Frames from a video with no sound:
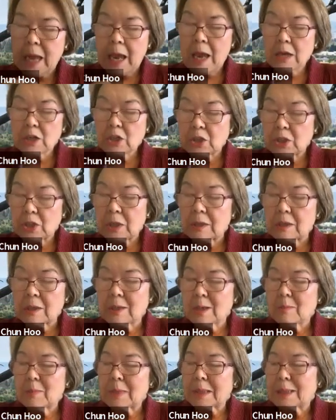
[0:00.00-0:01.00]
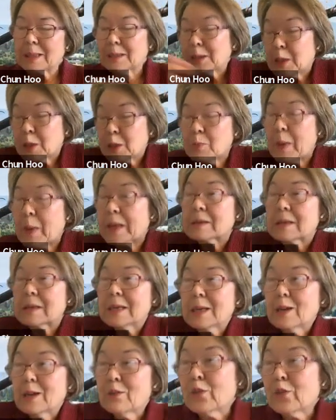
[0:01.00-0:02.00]
action? And I suspect,
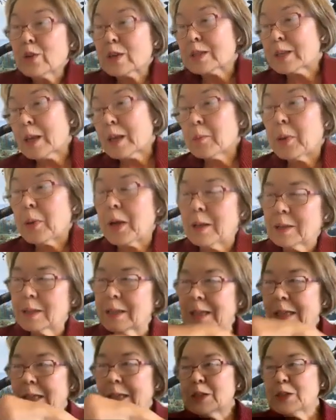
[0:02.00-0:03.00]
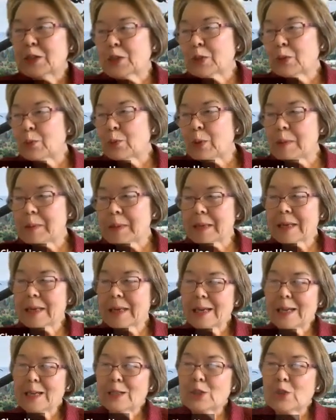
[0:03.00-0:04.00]
for example, should we
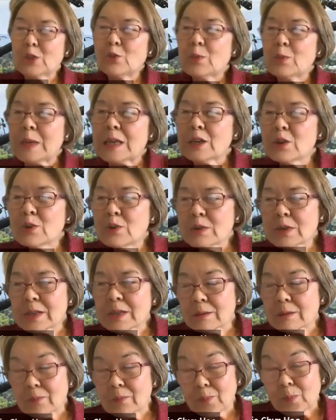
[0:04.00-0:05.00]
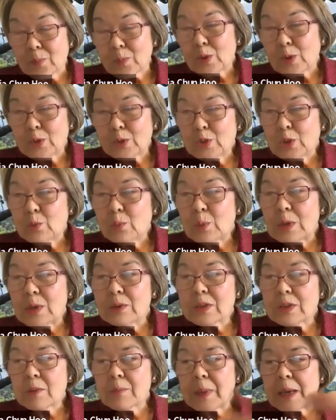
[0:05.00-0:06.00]
use
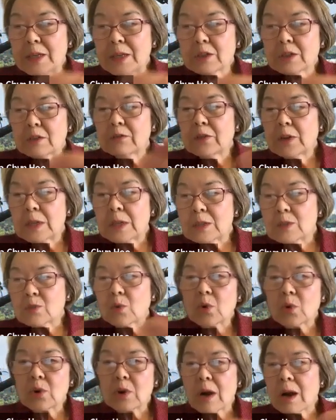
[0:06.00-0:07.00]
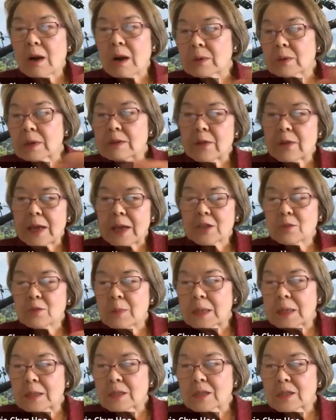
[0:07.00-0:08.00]
our pension funds or our
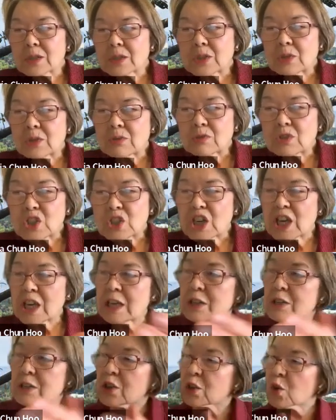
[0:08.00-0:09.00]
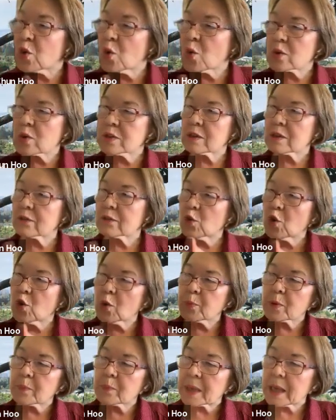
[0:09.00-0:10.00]
investments to change the course of
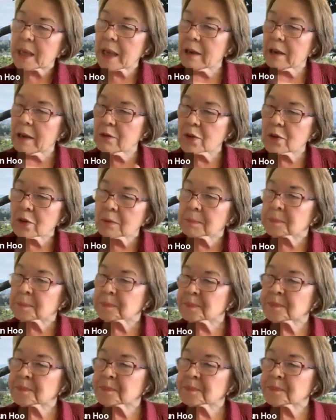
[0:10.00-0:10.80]
corporate behavior?